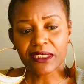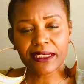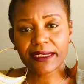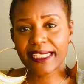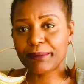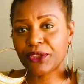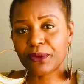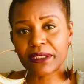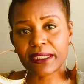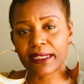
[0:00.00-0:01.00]
just keep
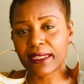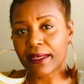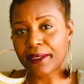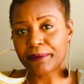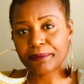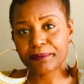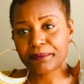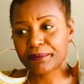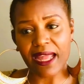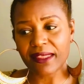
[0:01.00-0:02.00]
doing your thing.
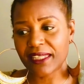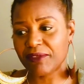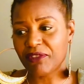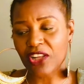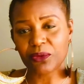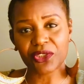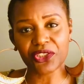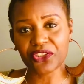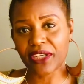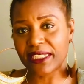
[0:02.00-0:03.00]
Keep following
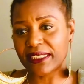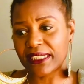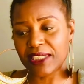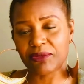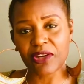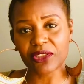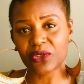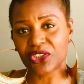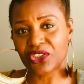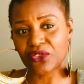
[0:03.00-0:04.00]
your crazy. Keep
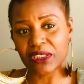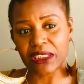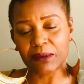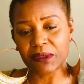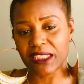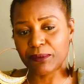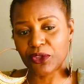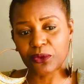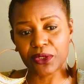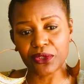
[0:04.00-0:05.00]
following your dreams. Keep
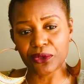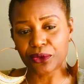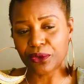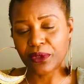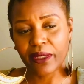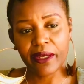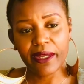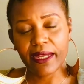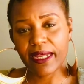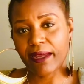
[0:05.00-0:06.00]
doing you.
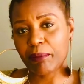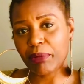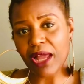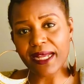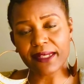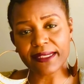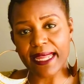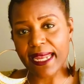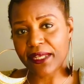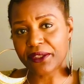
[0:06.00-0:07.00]
And block out the
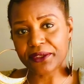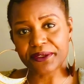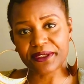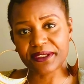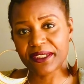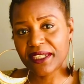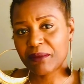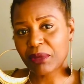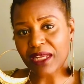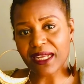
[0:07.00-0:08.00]
haters.
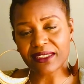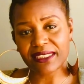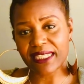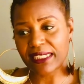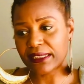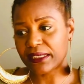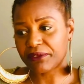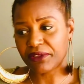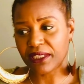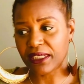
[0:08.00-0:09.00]
Block out the
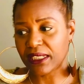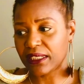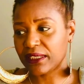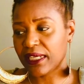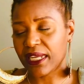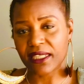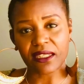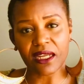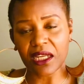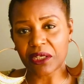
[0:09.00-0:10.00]
negativity.
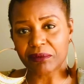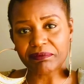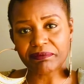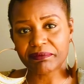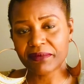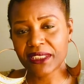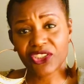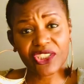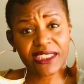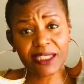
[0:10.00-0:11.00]
And
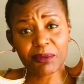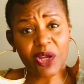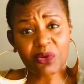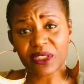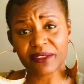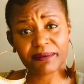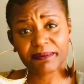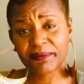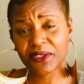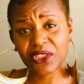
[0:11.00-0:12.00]
just keep going.
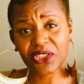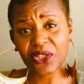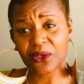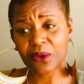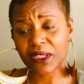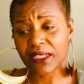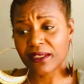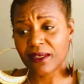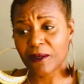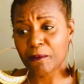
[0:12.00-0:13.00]

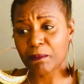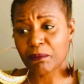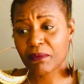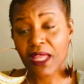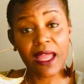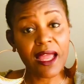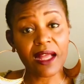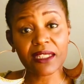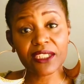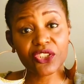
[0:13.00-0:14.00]
And
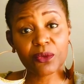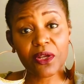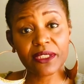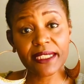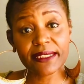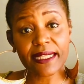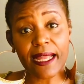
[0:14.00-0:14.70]
I'll catch you all next